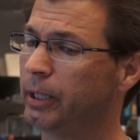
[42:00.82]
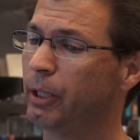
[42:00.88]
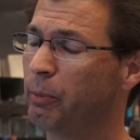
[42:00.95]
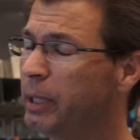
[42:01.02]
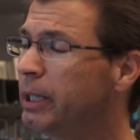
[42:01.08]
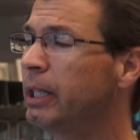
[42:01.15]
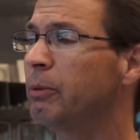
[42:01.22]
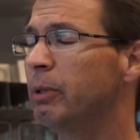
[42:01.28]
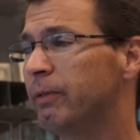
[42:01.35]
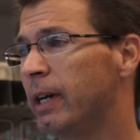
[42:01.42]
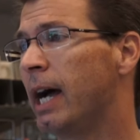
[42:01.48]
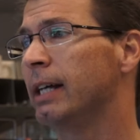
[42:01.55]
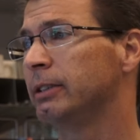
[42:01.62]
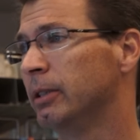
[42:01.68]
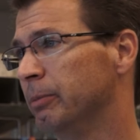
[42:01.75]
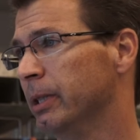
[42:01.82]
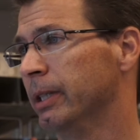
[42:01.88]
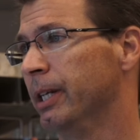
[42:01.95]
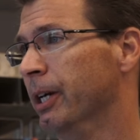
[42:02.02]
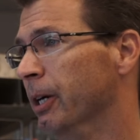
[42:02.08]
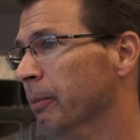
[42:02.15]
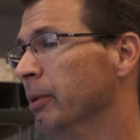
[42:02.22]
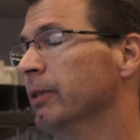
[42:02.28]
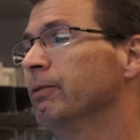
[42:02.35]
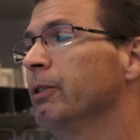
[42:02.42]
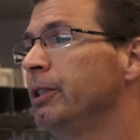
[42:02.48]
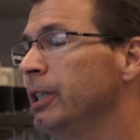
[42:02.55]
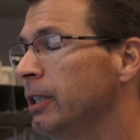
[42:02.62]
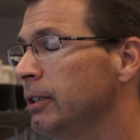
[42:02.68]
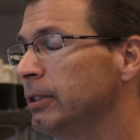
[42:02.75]
we think we've got something here, but for
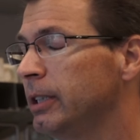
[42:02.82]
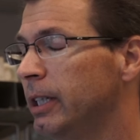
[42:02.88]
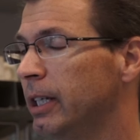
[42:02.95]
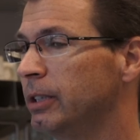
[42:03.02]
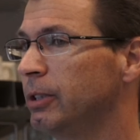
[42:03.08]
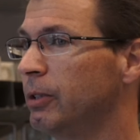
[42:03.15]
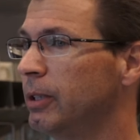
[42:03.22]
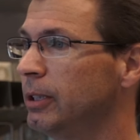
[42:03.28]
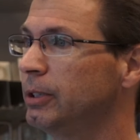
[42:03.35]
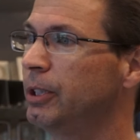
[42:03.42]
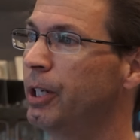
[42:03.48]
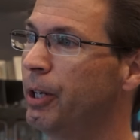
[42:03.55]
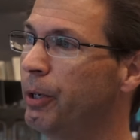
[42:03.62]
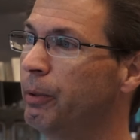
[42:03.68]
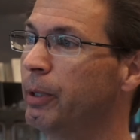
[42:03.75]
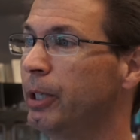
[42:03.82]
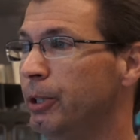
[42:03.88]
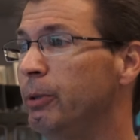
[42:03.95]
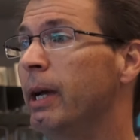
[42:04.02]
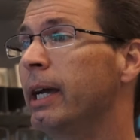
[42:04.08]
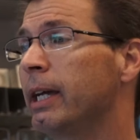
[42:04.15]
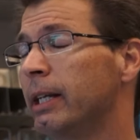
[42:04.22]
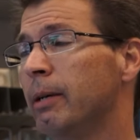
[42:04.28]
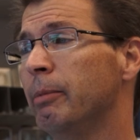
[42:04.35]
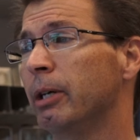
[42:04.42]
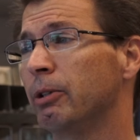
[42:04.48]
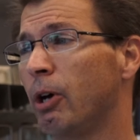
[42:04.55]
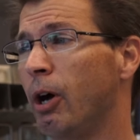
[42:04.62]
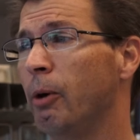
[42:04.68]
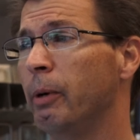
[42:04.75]
years they had told us, you
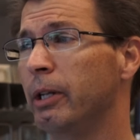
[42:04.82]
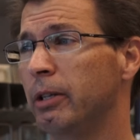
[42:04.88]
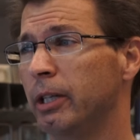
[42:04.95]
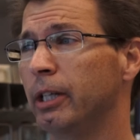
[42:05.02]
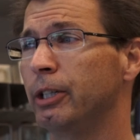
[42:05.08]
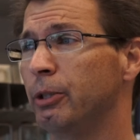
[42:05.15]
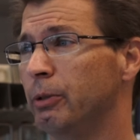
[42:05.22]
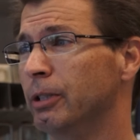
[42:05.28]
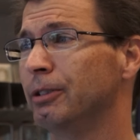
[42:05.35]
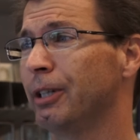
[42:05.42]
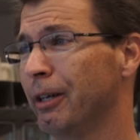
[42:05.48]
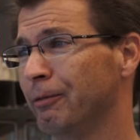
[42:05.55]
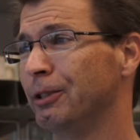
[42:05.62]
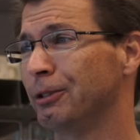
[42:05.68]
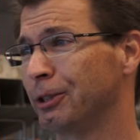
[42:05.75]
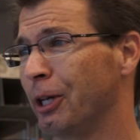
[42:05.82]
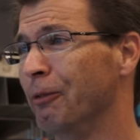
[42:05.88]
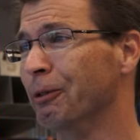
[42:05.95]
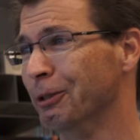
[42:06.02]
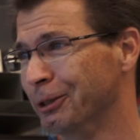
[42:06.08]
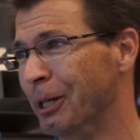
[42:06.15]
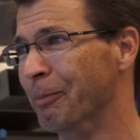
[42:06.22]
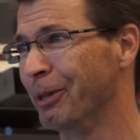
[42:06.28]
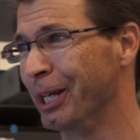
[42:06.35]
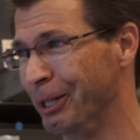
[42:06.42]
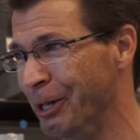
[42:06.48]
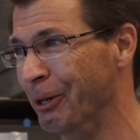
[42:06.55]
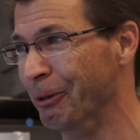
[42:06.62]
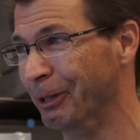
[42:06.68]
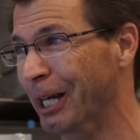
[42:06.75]
academics always think you just have discovered something
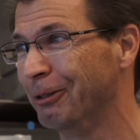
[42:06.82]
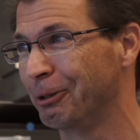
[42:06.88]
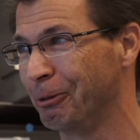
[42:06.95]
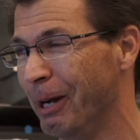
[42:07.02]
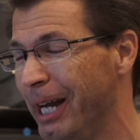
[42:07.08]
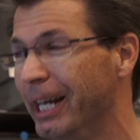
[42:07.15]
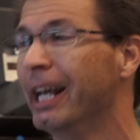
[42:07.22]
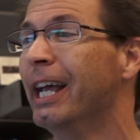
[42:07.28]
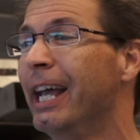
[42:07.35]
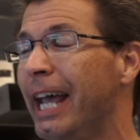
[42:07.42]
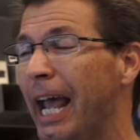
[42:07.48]
new, that's great.